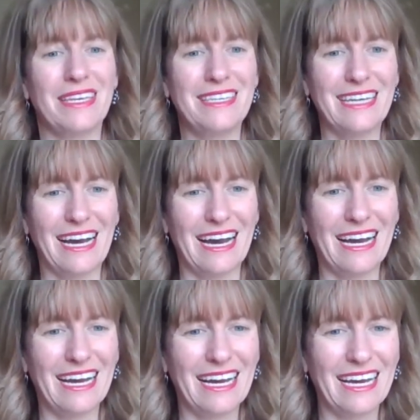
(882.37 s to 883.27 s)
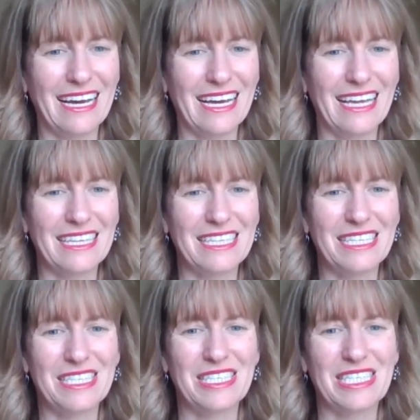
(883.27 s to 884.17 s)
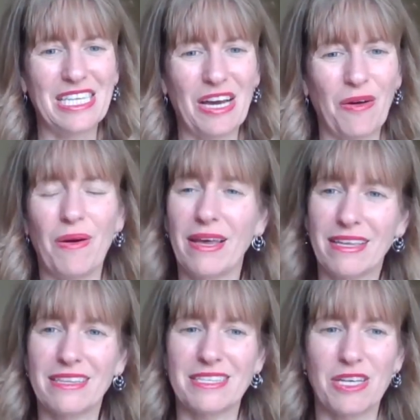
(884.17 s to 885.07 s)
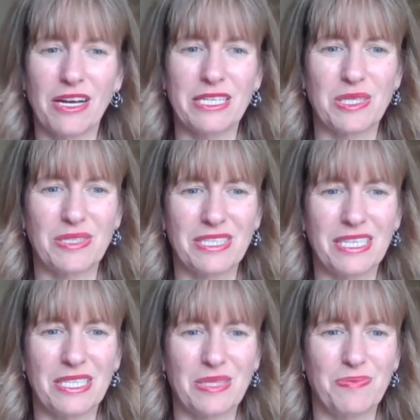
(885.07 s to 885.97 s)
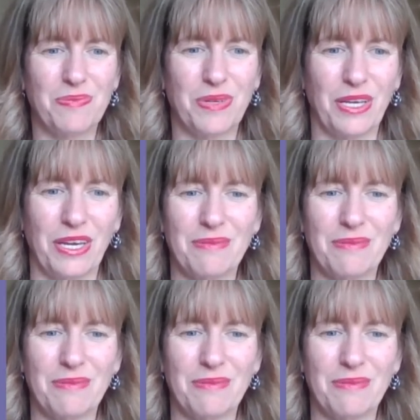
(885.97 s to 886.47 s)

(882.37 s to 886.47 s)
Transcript: yeah, so I think the song is pretty